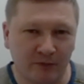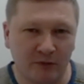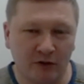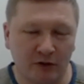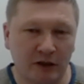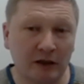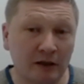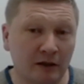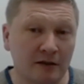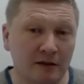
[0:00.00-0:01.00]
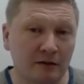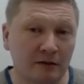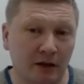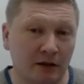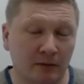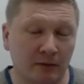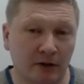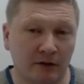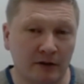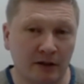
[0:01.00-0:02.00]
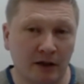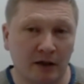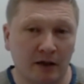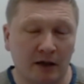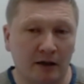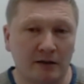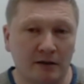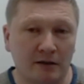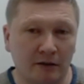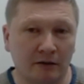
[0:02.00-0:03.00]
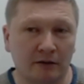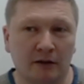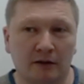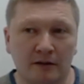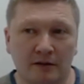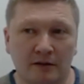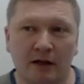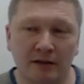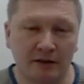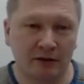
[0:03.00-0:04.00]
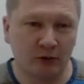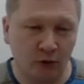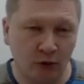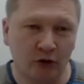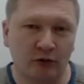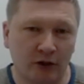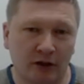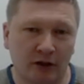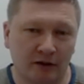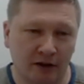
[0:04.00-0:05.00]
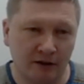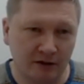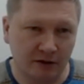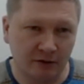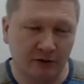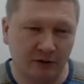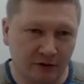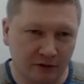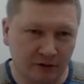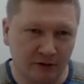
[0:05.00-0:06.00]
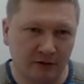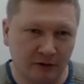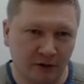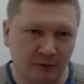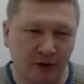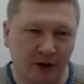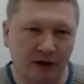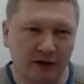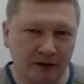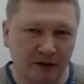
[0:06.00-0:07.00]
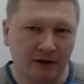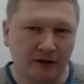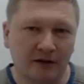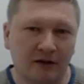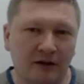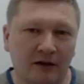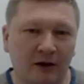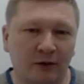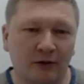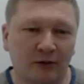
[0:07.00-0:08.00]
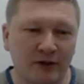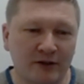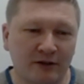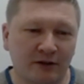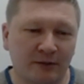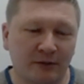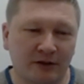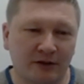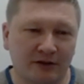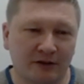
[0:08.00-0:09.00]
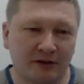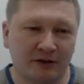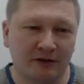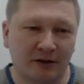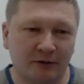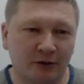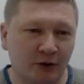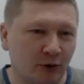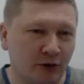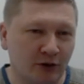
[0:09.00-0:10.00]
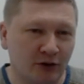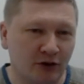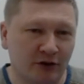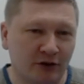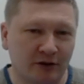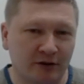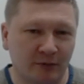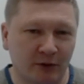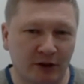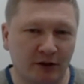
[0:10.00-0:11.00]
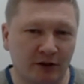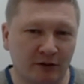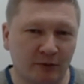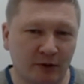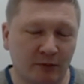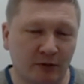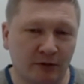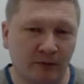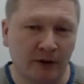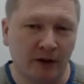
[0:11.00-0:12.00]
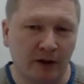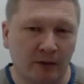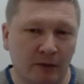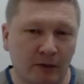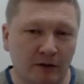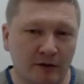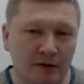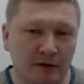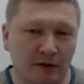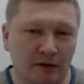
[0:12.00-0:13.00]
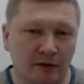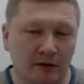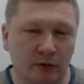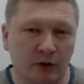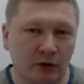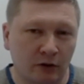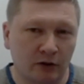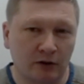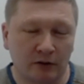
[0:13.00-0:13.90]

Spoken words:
healers together, because I saw that it's nice to work together, nice to combine our wisdom and our knowledge and bring it to the people. Because we talked